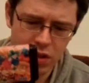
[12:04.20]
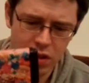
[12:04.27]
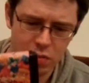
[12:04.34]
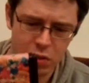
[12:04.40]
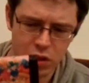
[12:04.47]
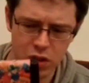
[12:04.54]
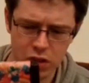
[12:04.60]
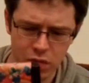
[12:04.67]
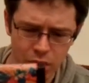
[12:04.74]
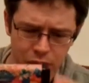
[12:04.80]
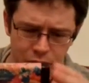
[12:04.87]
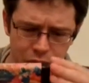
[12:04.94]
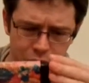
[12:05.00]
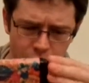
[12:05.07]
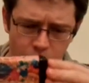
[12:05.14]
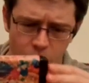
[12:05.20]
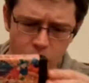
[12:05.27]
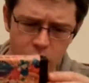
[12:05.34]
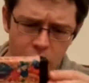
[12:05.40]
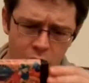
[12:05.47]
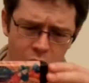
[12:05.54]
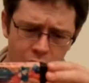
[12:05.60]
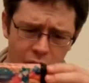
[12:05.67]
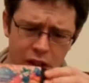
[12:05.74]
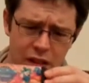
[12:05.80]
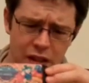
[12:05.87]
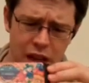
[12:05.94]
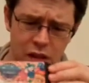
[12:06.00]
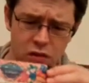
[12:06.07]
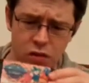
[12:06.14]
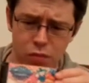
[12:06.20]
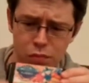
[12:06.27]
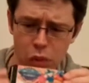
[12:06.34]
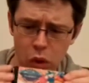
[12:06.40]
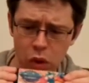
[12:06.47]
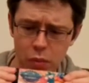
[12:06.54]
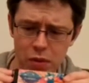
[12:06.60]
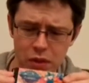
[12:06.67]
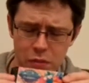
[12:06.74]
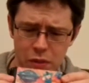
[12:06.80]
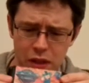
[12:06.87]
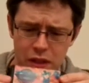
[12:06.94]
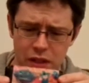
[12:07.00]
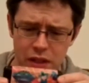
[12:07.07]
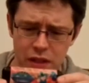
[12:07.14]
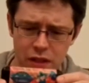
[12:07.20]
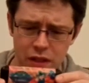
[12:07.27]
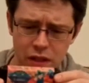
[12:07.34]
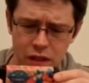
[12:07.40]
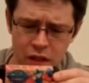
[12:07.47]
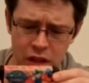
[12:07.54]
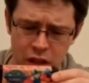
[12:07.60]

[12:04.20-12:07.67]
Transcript: all that much. I don't like these extra bulbous bits.